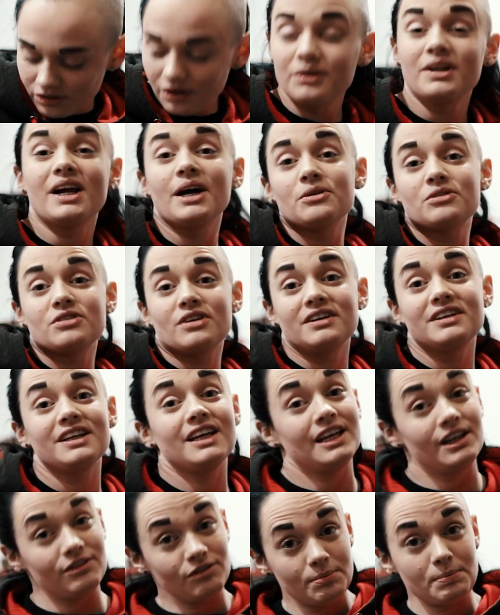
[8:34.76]
on the outside, it
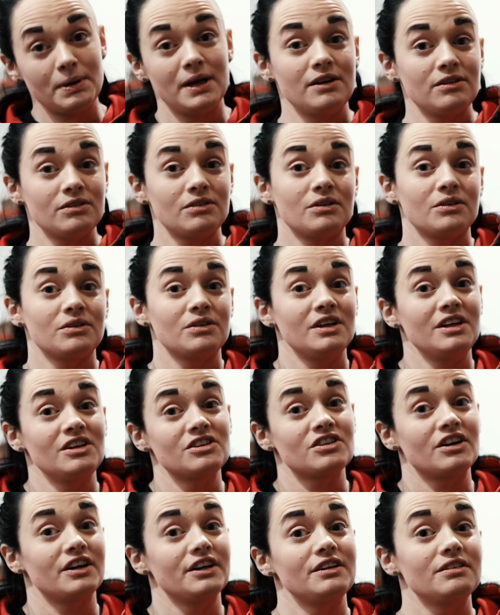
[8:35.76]
can give you pain on the
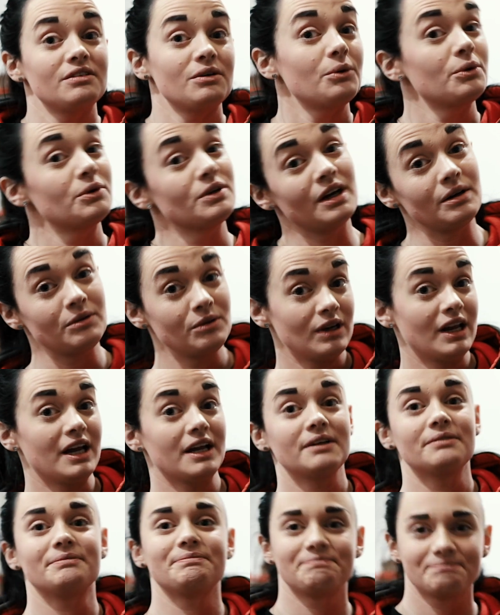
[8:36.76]
inside or down your leg.
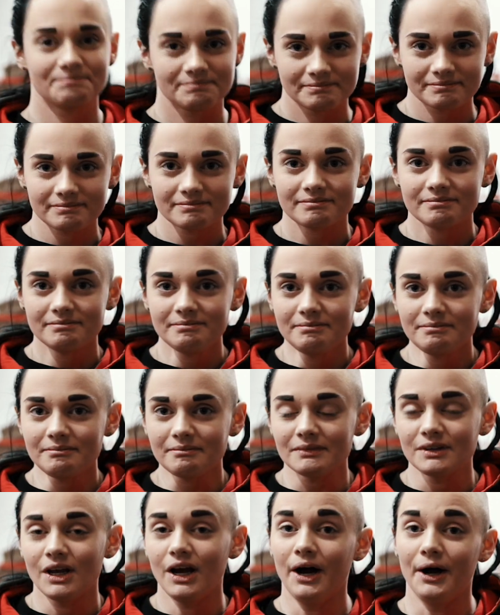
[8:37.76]

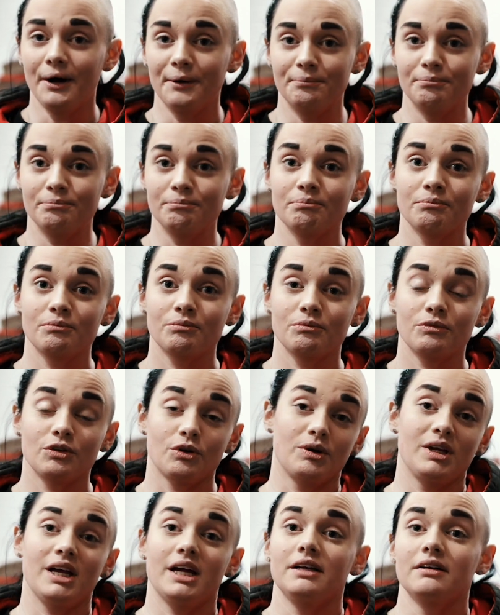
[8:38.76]
So
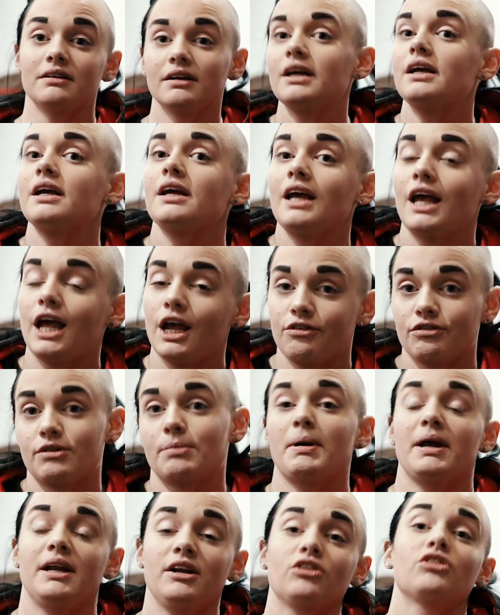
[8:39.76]
again, if the
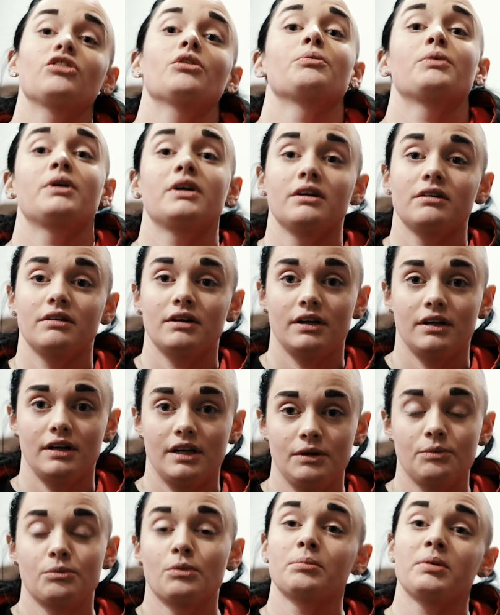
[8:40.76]
pain is somewhere
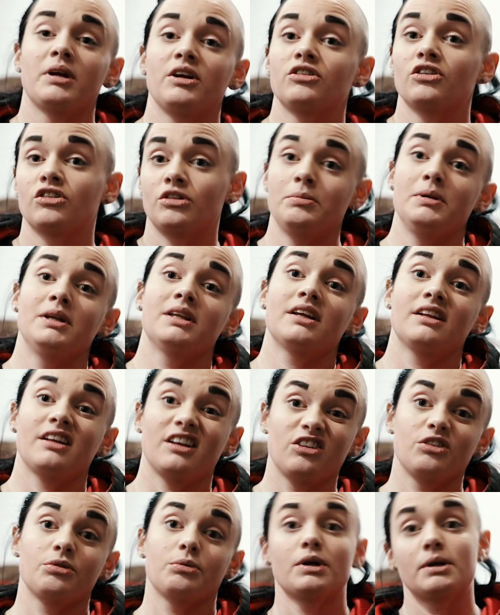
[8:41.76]
in one place, doesn't mean that
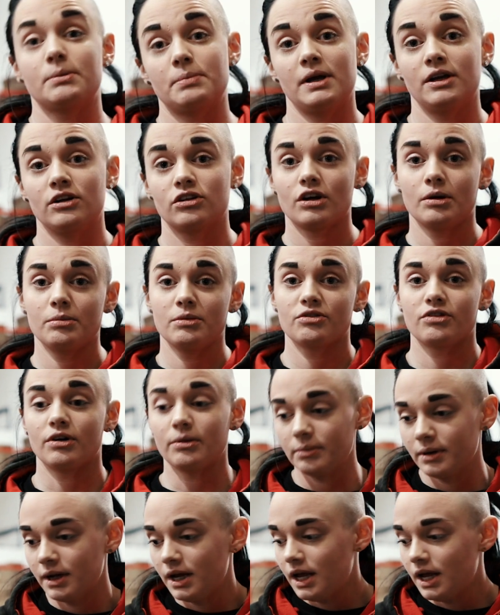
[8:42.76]
that's where the pain is coming from.